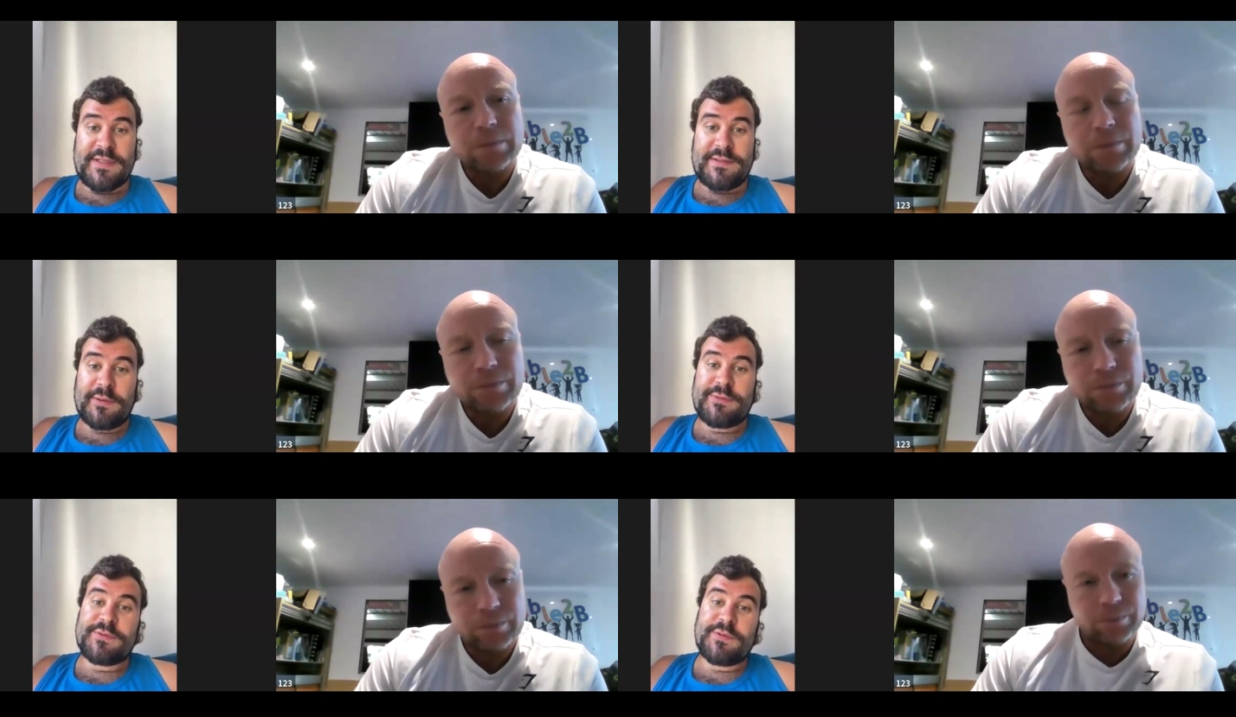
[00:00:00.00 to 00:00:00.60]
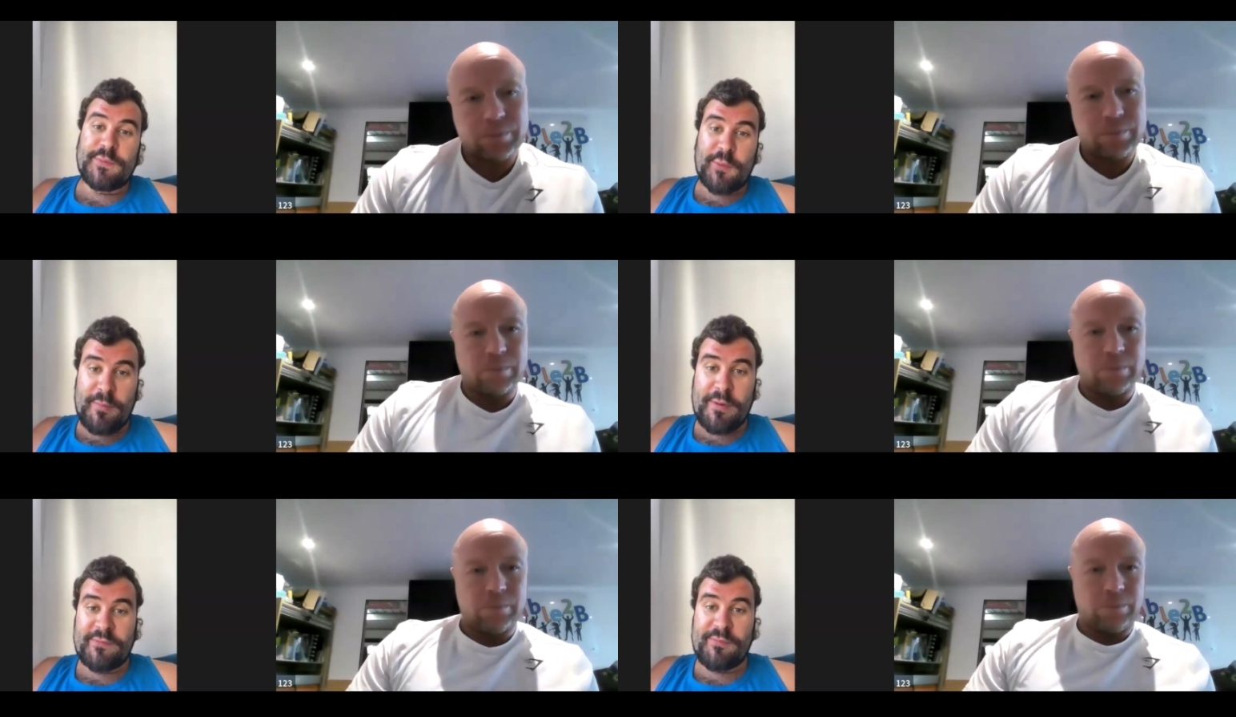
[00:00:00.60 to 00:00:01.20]
Speaker 1: It's not just to talk
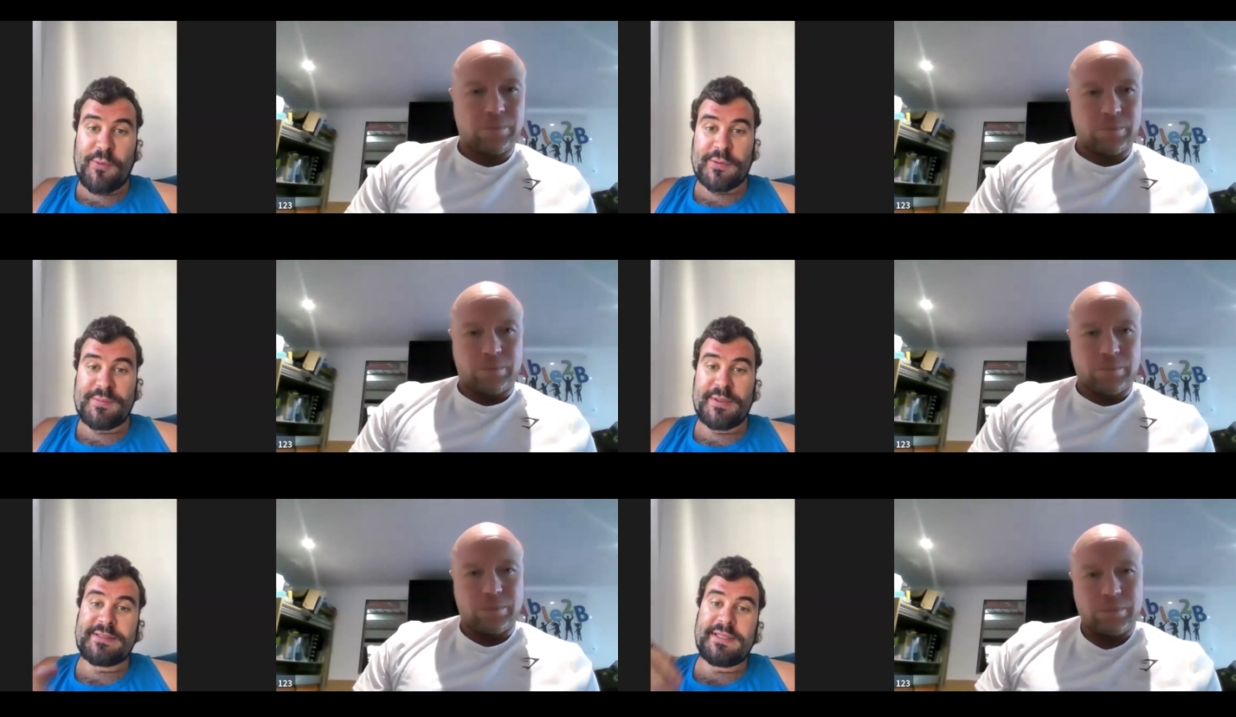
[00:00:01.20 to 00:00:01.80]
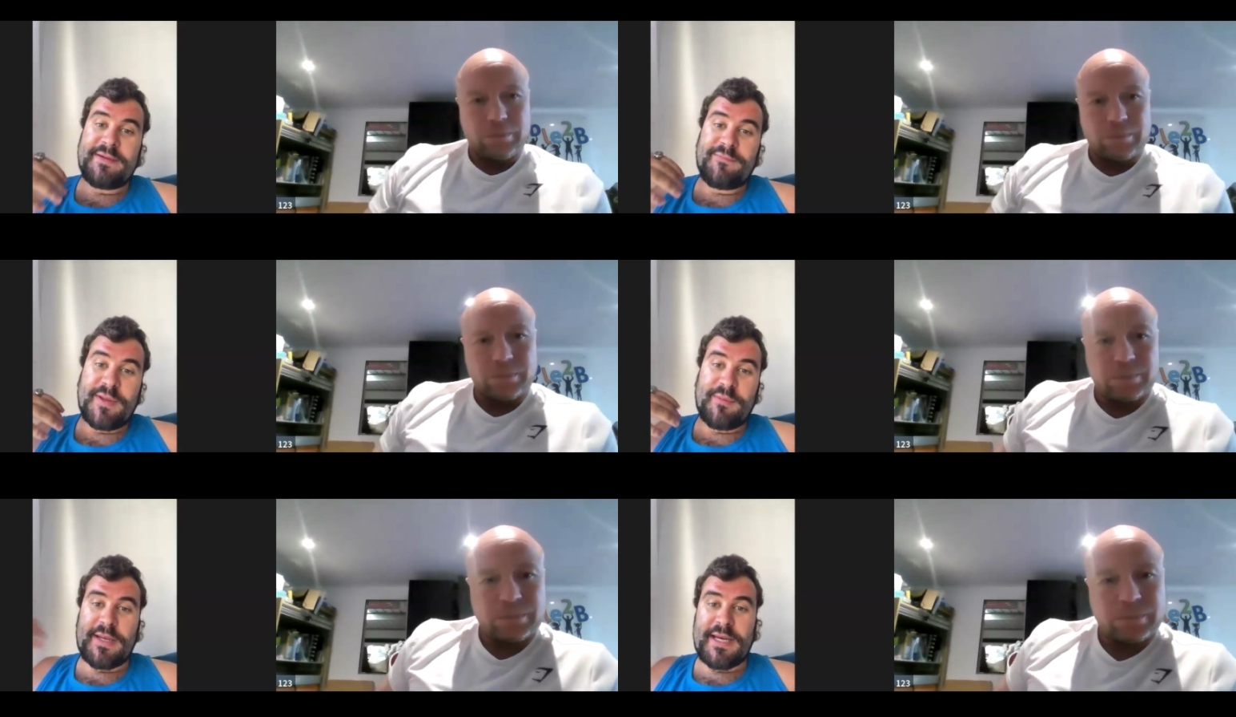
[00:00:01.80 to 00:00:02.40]
about sports, but it's to give
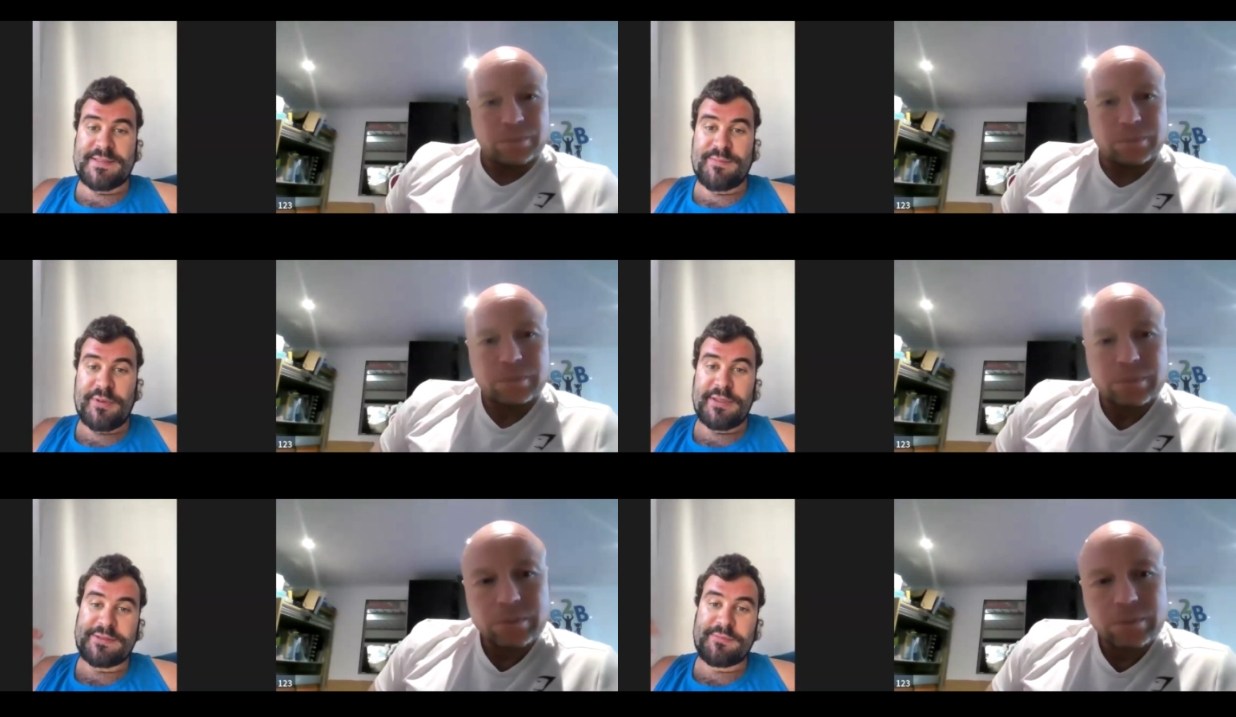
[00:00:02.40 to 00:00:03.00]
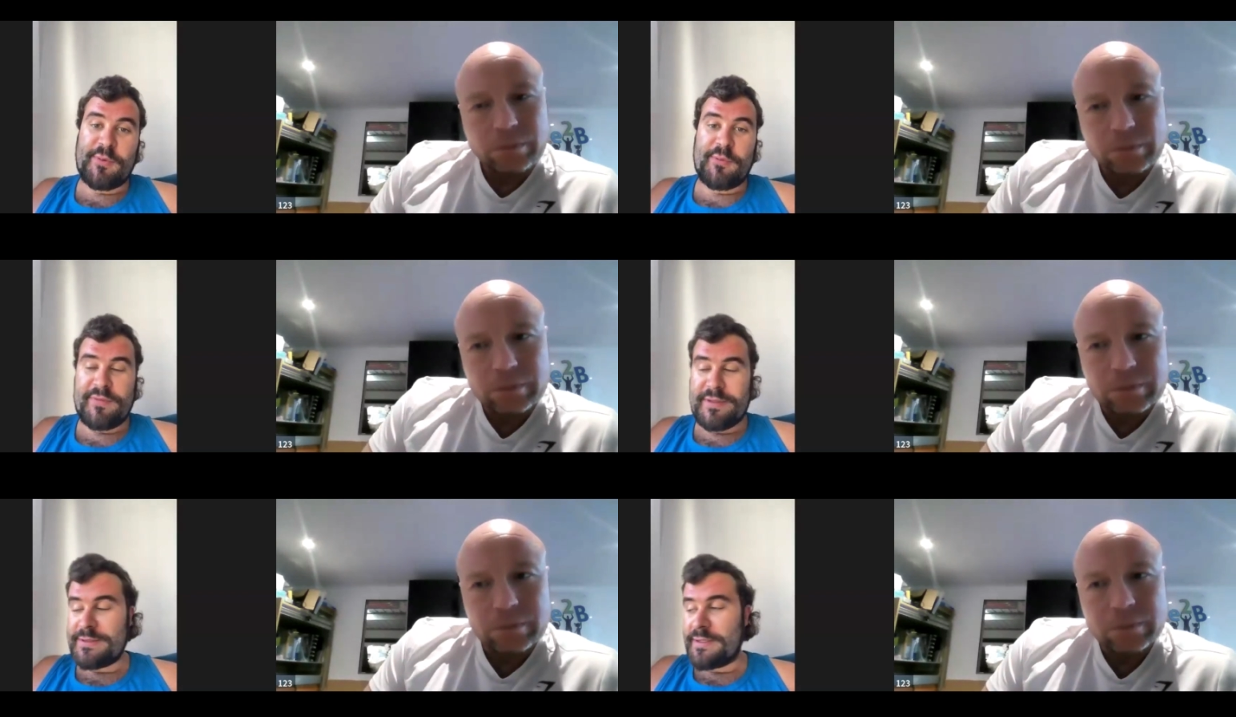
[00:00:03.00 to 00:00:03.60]
people that inspiration,
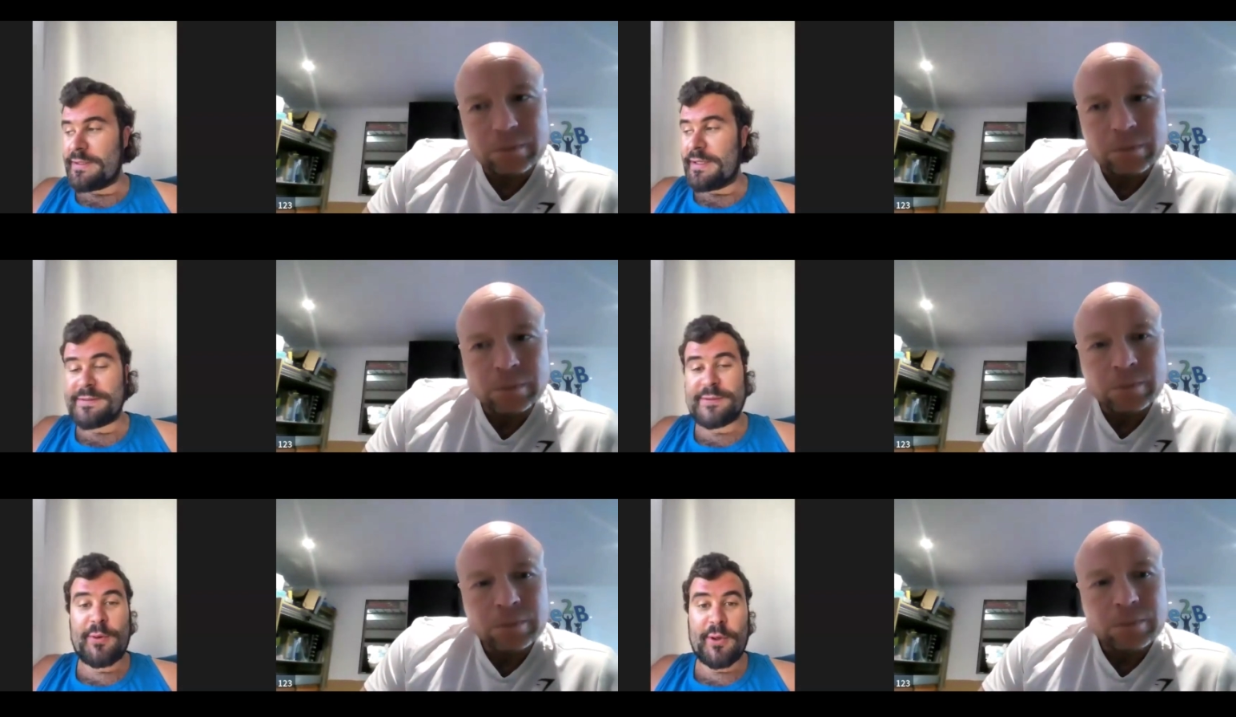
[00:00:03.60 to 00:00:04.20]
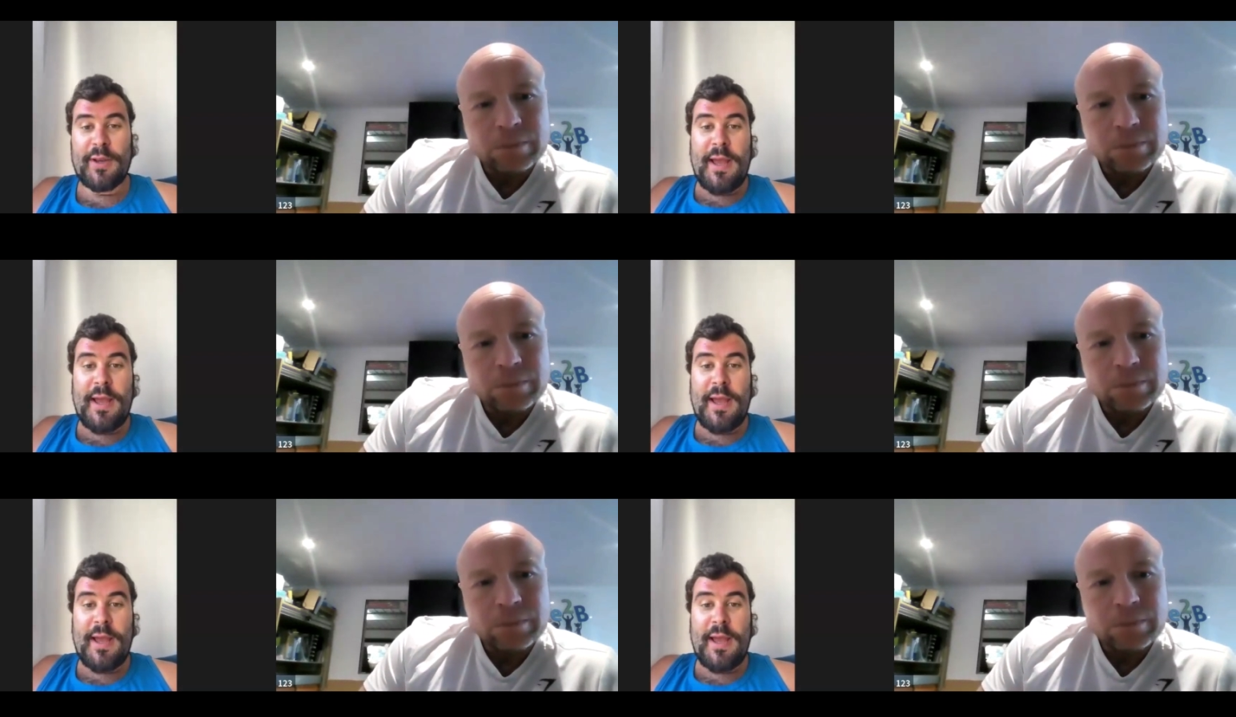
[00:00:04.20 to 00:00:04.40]
motivation, and so on